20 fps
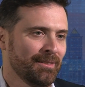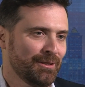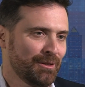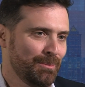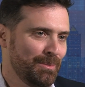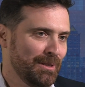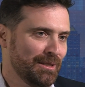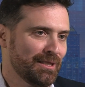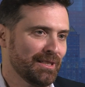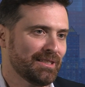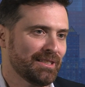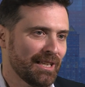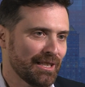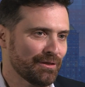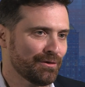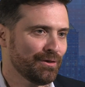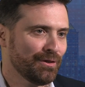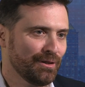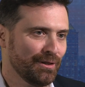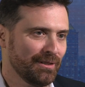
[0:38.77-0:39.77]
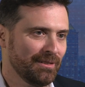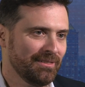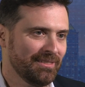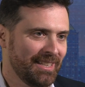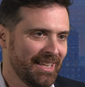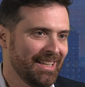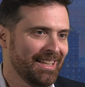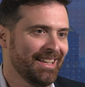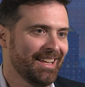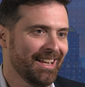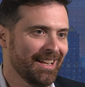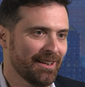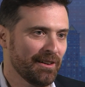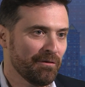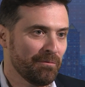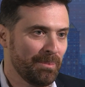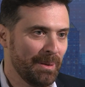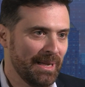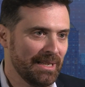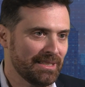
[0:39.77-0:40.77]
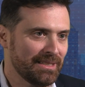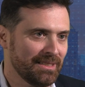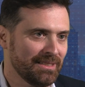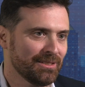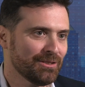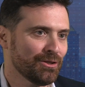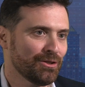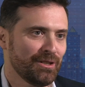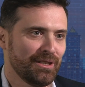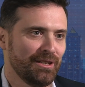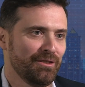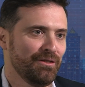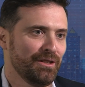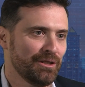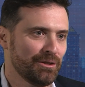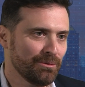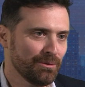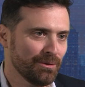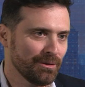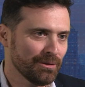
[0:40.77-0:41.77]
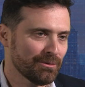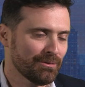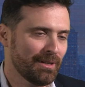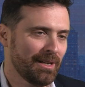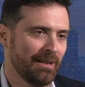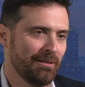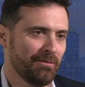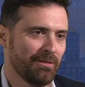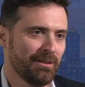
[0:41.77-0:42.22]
to be successful in taking care of patients or individuals, right?